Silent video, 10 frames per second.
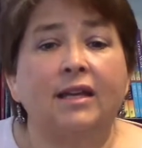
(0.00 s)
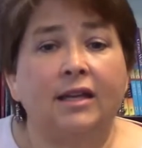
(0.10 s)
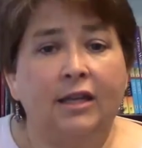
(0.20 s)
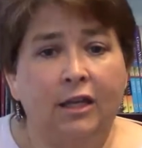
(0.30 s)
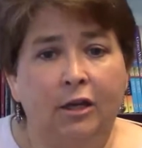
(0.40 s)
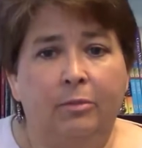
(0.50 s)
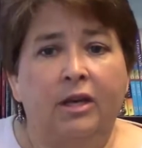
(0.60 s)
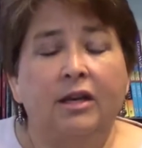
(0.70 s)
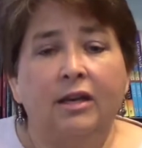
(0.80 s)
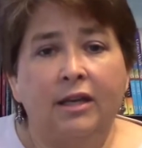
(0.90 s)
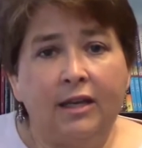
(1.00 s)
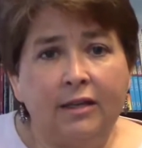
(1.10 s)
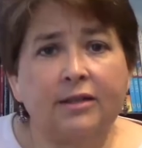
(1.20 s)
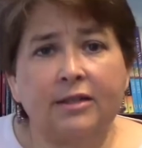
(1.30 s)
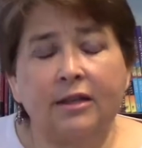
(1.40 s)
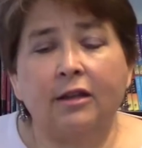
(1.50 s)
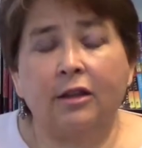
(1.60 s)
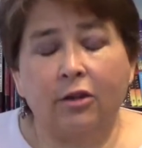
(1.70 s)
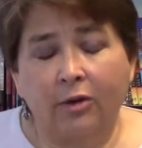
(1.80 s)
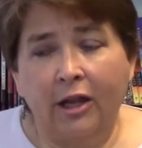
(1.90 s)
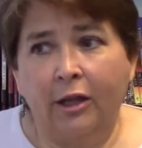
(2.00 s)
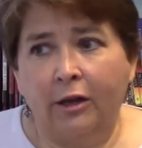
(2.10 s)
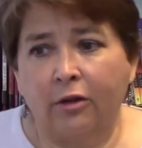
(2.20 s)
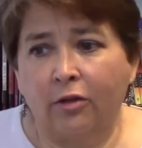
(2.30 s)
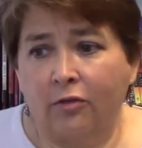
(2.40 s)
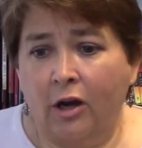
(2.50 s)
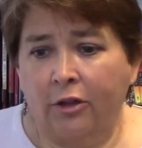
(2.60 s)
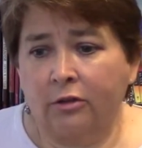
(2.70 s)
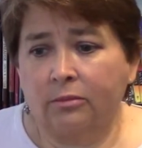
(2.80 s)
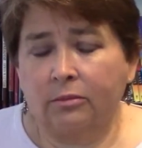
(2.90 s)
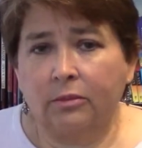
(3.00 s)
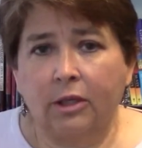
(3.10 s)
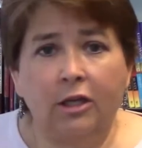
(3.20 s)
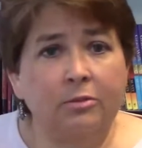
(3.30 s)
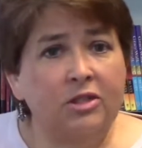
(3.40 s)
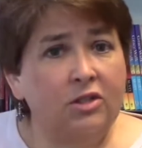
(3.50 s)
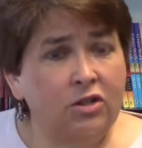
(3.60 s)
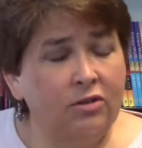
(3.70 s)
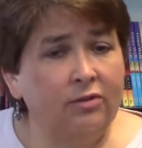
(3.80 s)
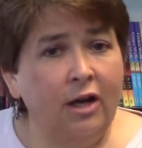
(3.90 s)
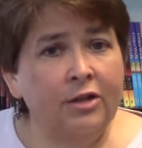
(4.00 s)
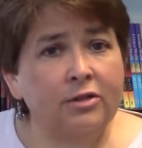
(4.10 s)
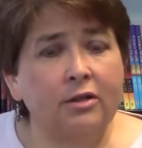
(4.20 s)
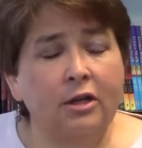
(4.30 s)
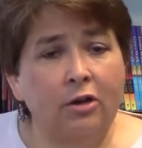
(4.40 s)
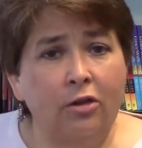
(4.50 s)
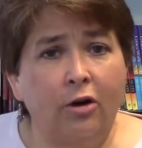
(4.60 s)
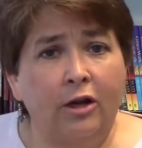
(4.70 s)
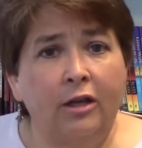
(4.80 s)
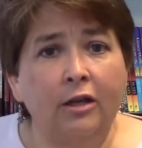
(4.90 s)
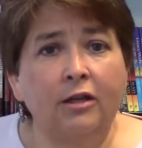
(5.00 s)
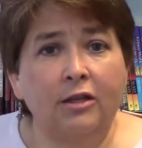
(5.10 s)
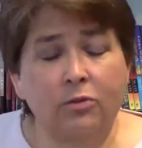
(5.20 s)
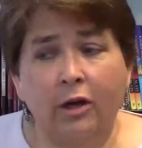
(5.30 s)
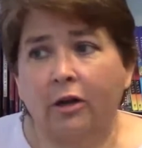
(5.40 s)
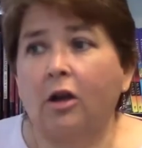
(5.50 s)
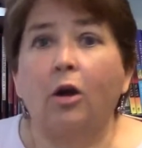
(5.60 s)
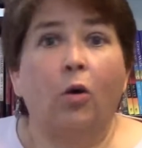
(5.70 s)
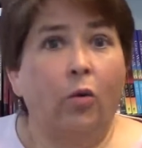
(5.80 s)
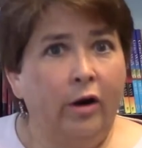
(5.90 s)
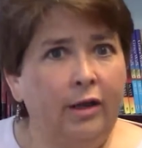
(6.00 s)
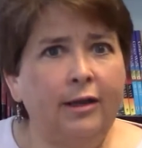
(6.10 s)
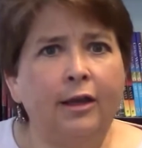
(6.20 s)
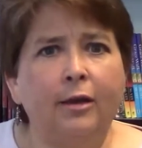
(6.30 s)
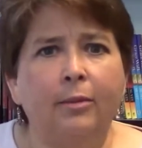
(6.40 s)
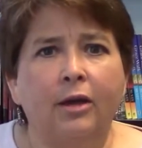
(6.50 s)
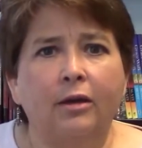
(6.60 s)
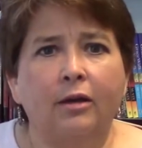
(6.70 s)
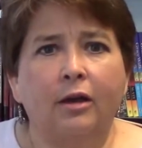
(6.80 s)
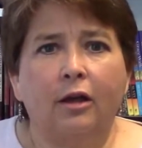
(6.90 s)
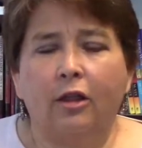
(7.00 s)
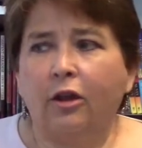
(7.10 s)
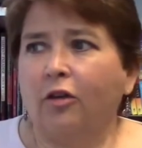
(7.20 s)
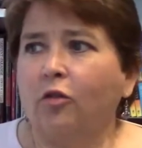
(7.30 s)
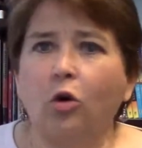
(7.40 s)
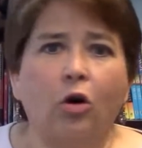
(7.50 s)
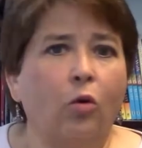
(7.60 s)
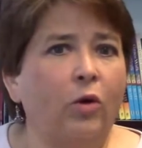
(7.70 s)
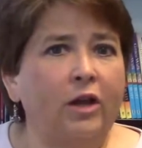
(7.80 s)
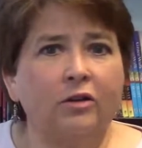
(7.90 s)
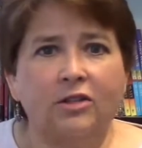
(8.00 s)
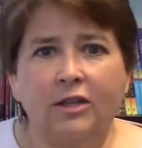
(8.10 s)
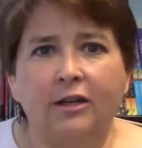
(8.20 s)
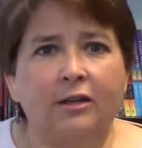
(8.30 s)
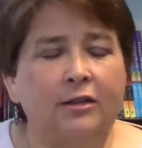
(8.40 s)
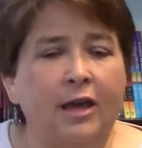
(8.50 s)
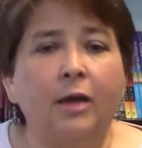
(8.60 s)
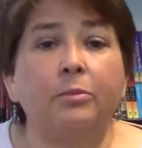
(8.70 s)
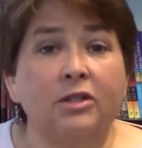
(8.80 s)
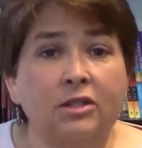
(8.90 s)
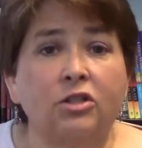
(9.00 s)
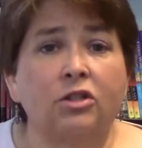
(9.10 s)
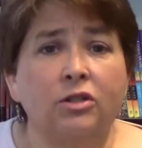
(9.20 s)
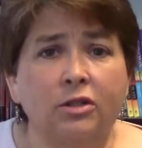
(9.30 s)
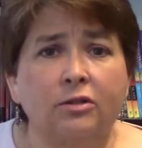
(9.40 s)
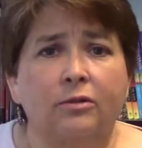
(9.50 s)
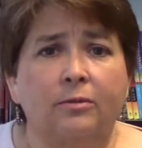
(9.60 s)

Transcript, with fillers: Him. He is seated at the right hand of the Father in a position of rest and authority. Guess what? We're in Him. Therefore, we are seated in that position too.